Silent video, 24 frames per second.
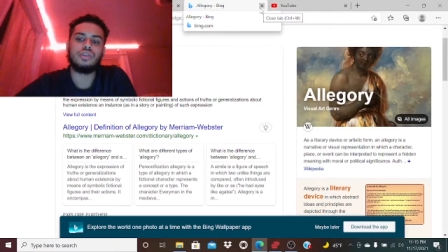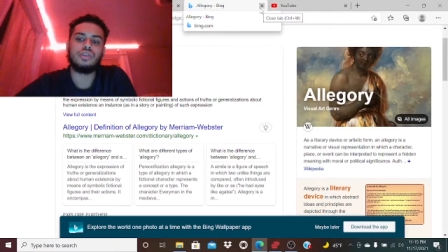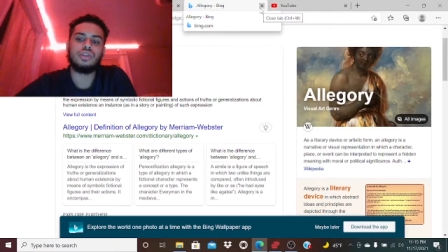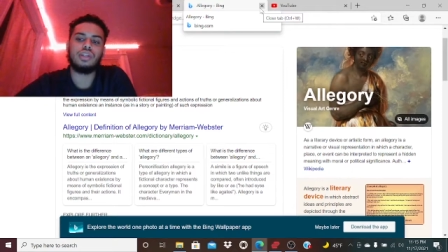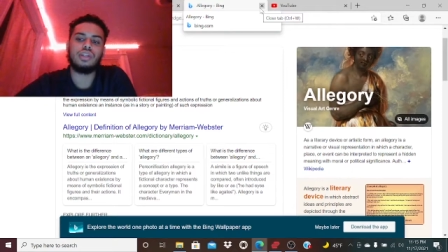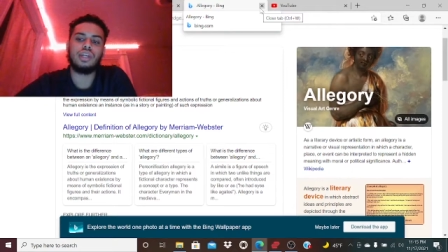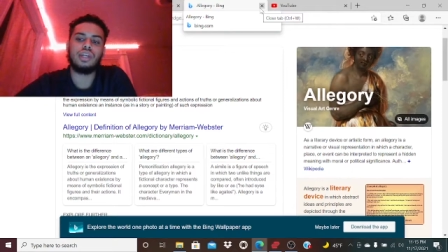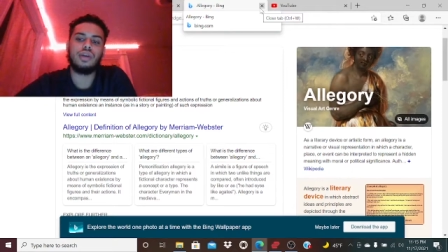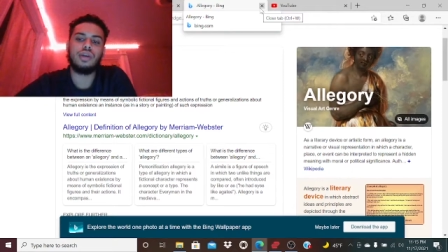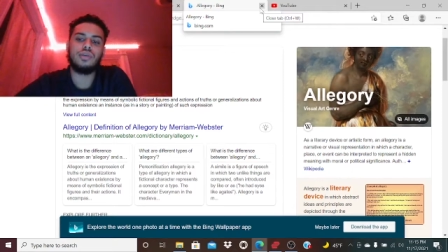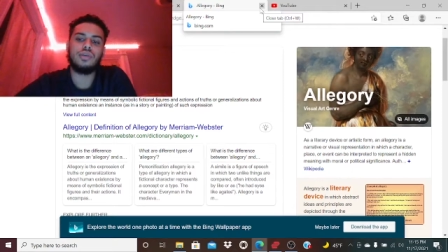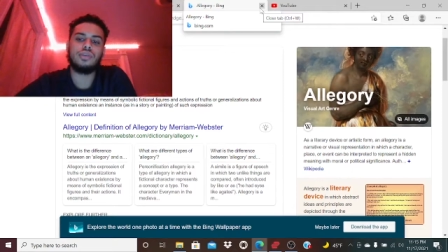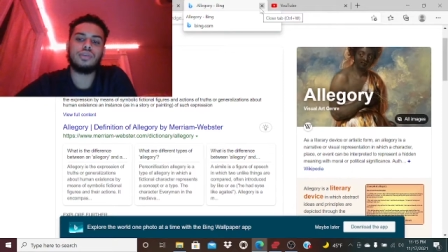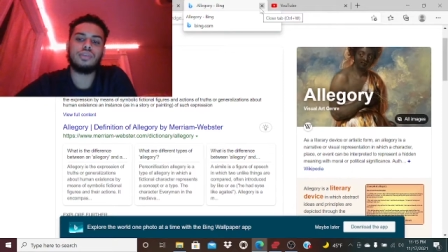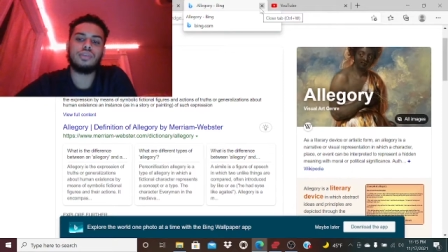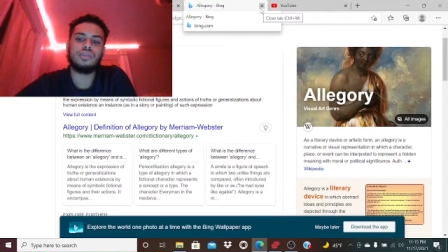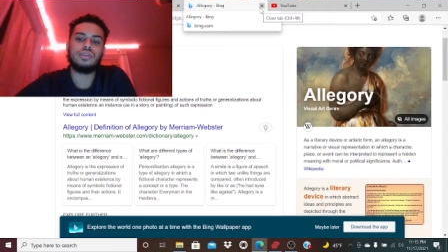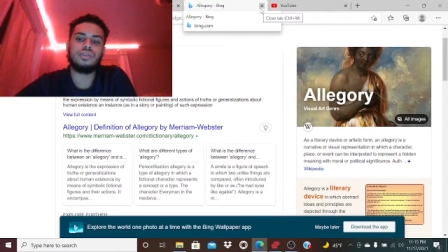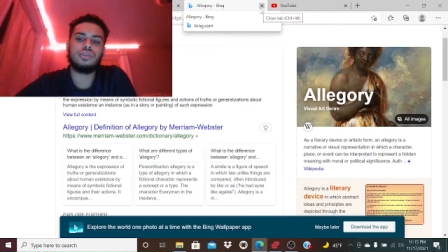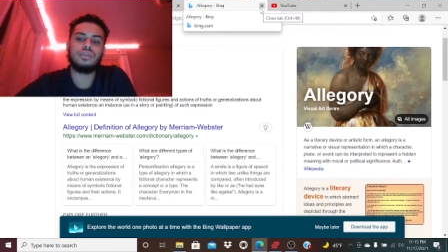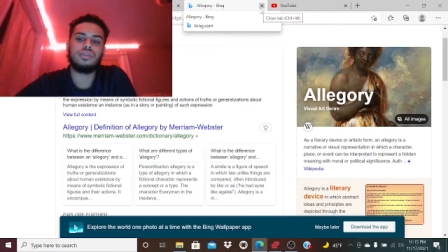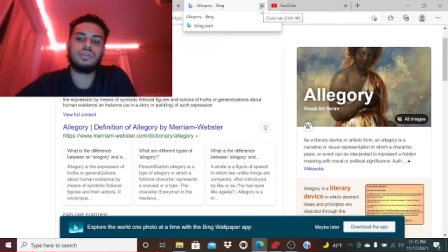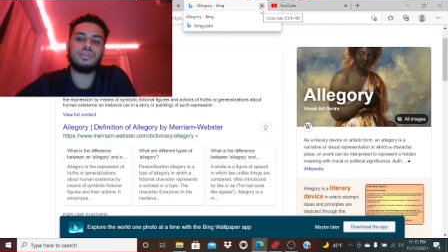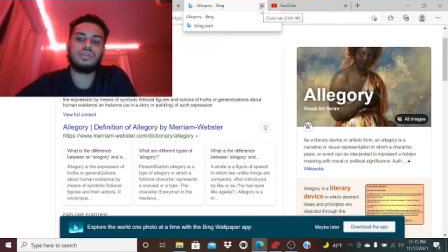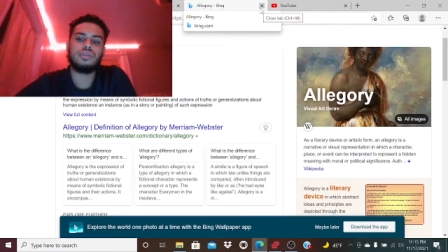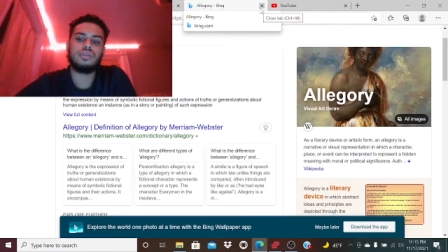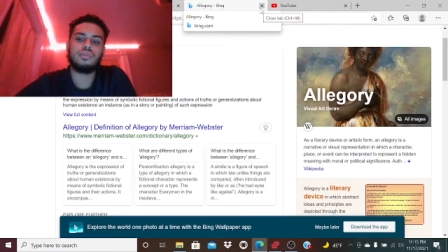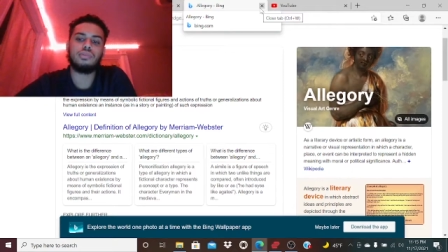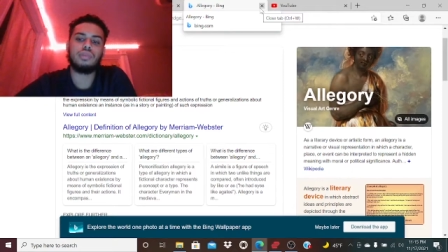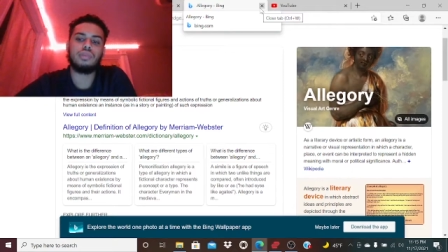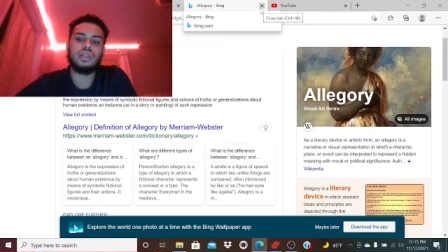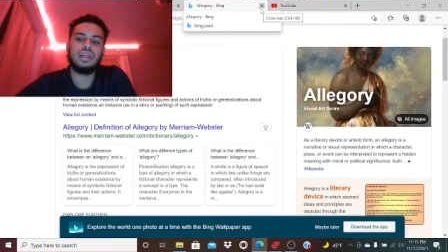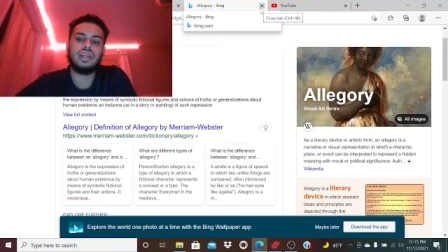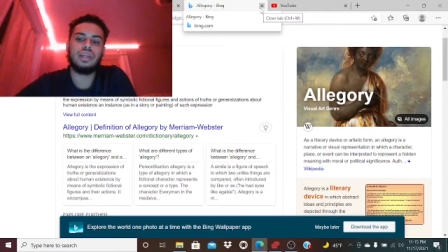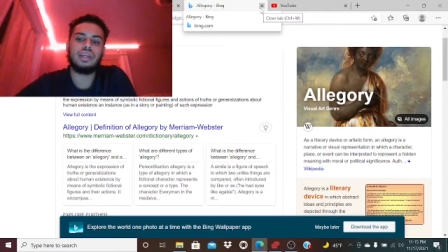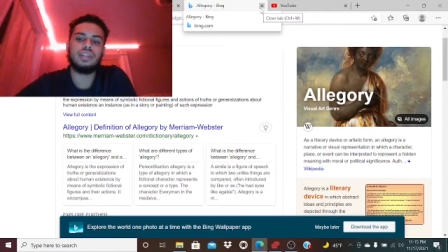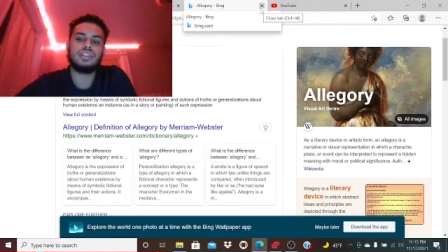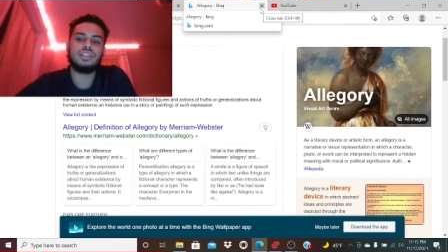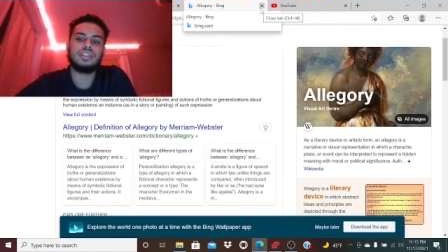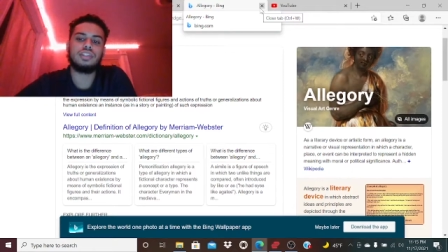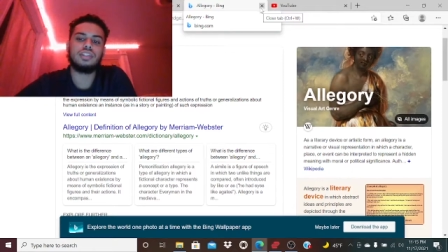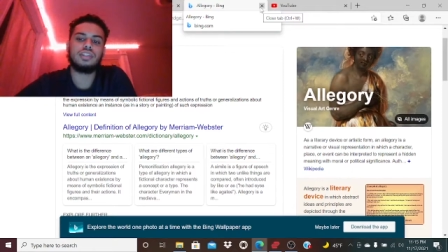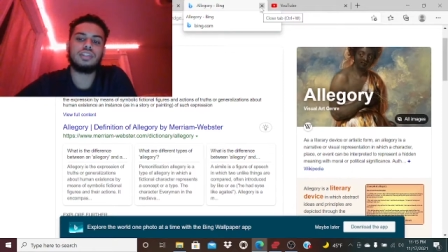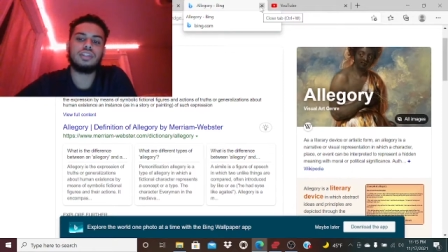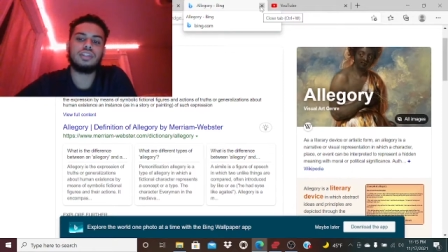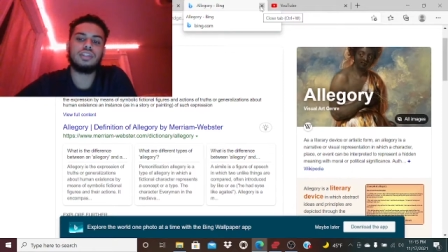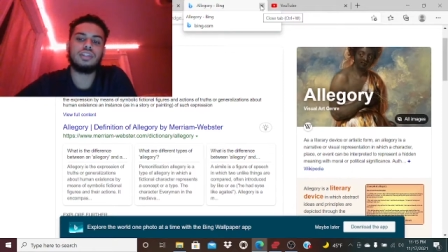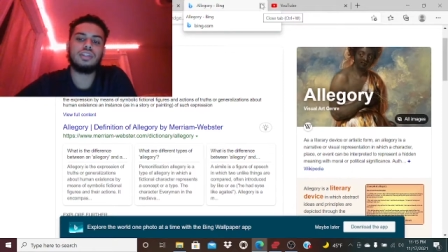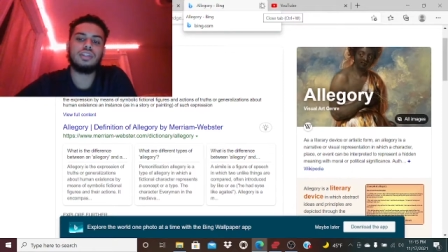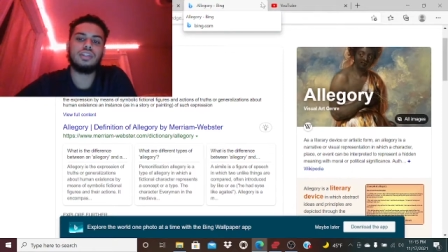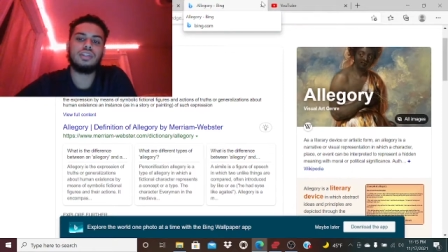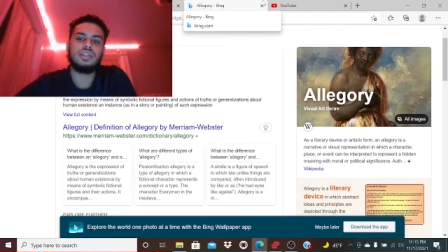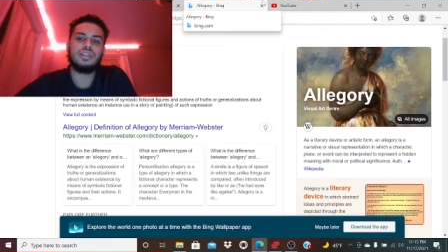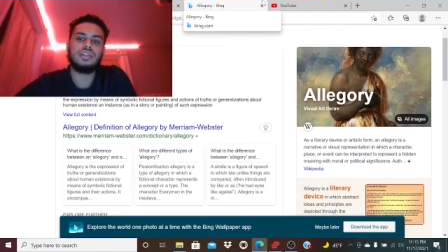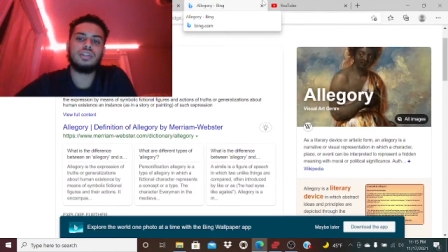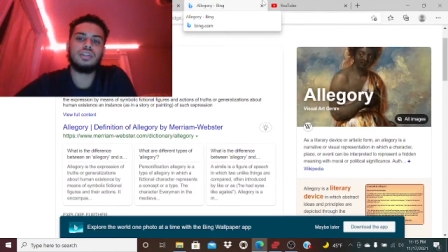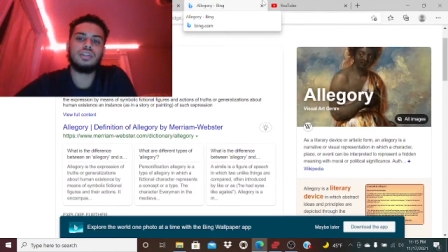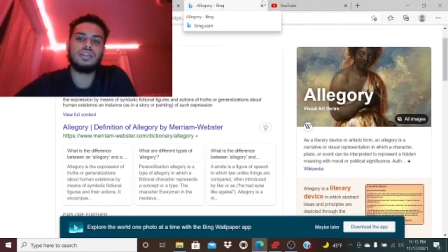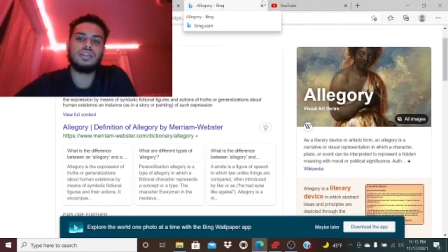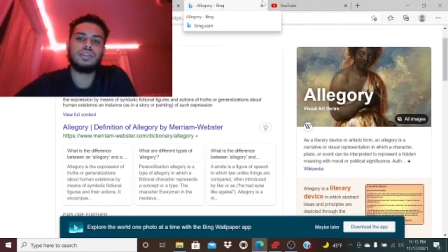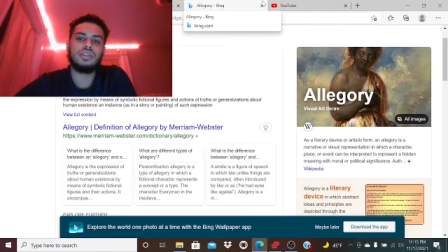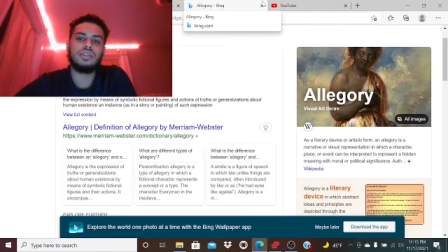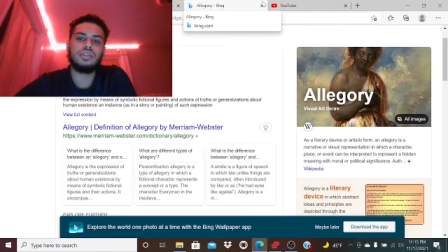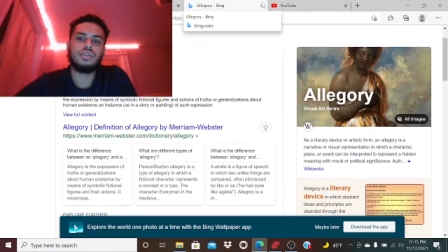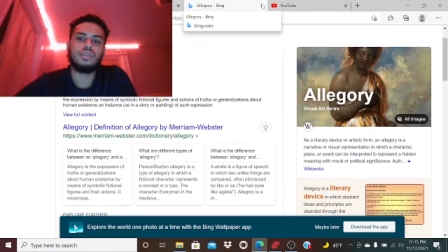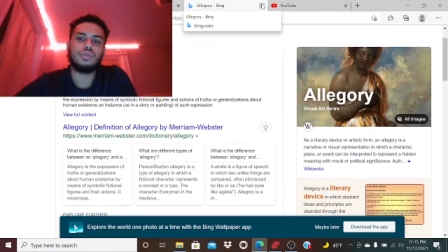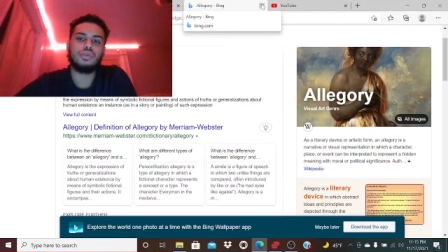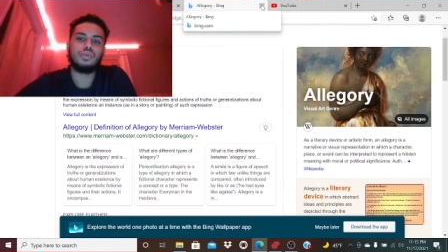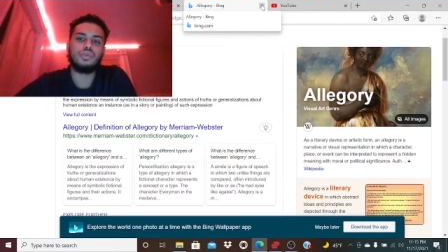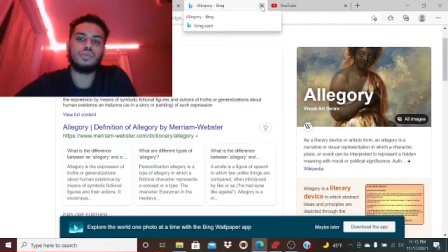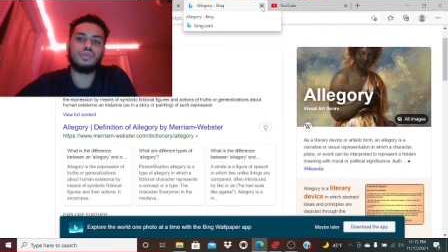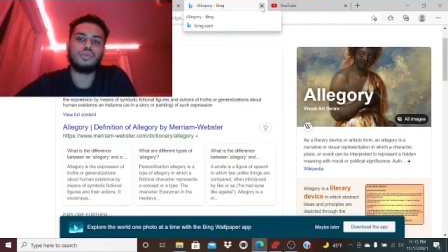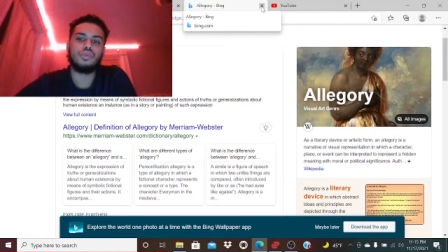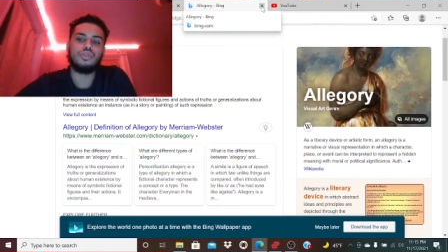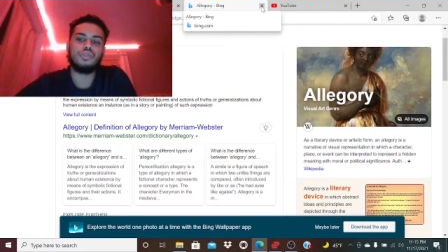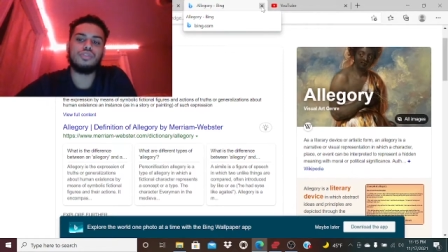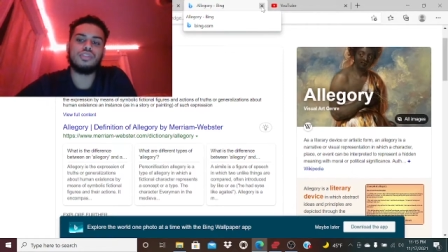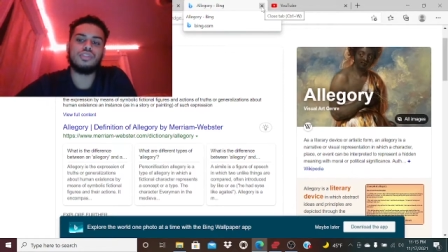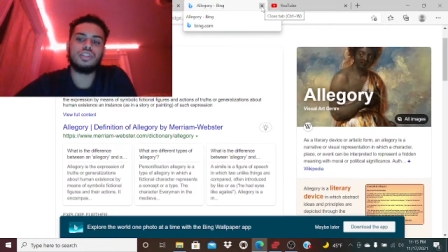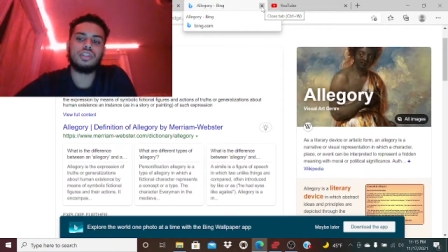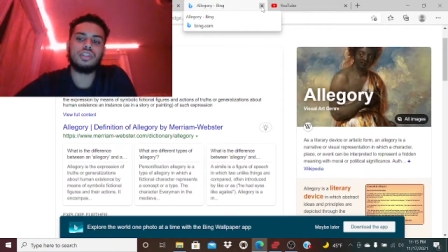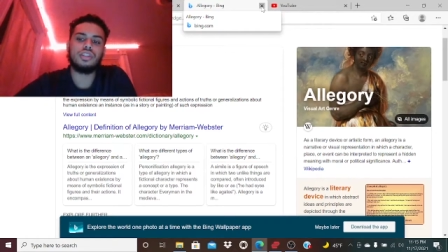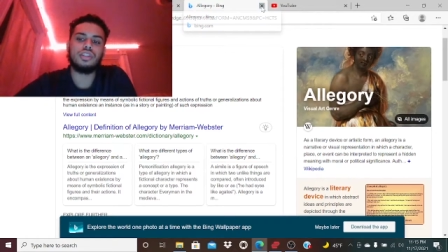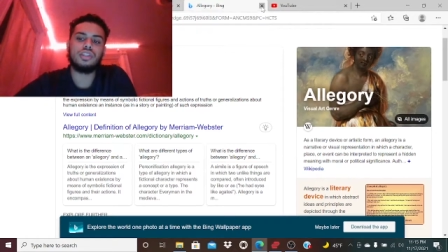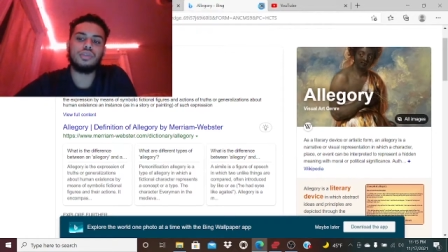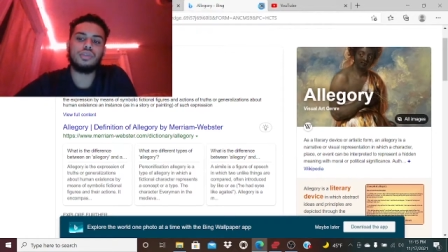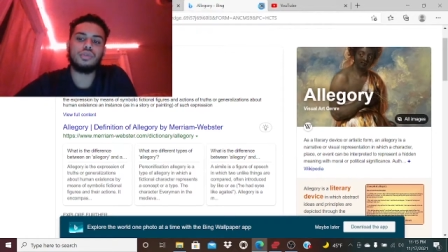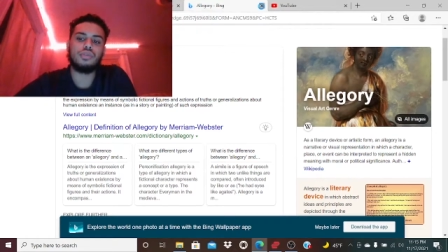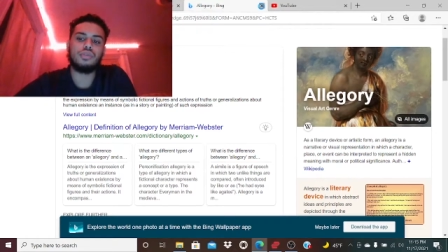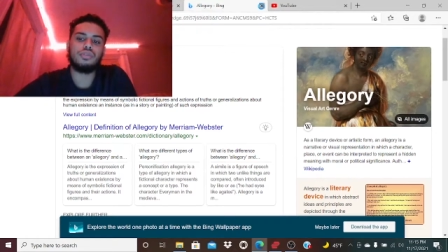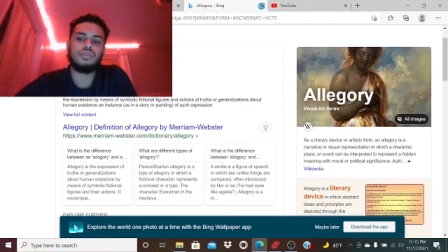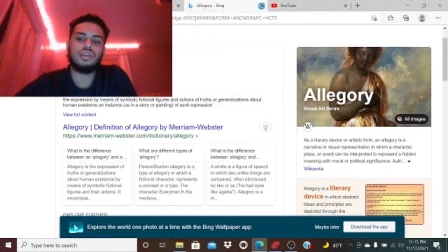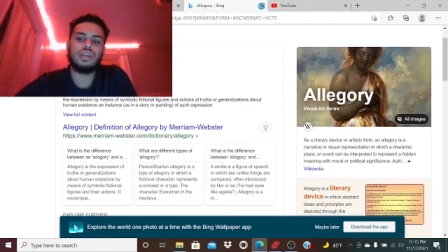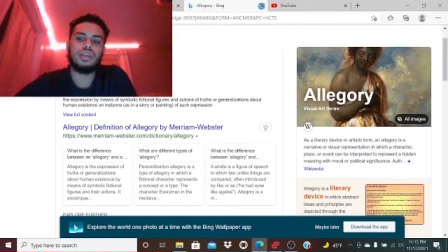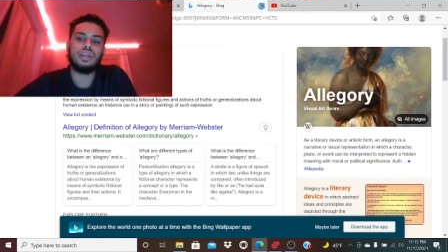character, place, something with a